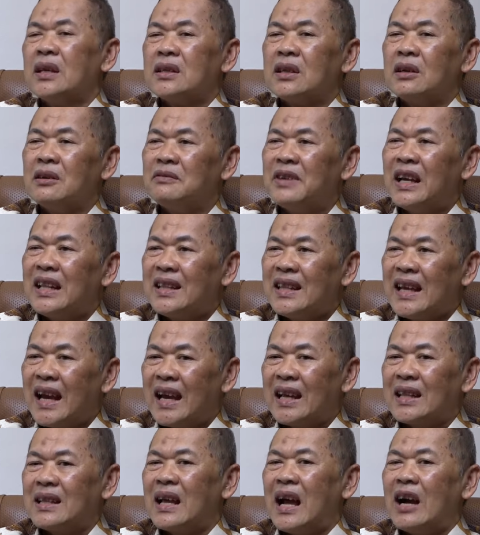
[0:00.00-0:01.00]
so with
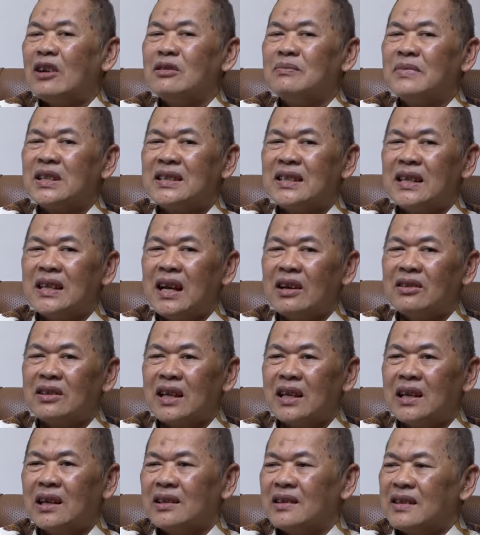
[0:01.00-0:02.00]
that, our machine, our
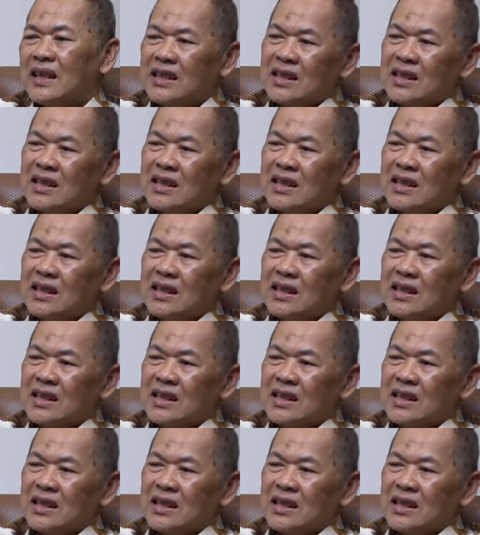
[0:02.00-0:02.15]
technology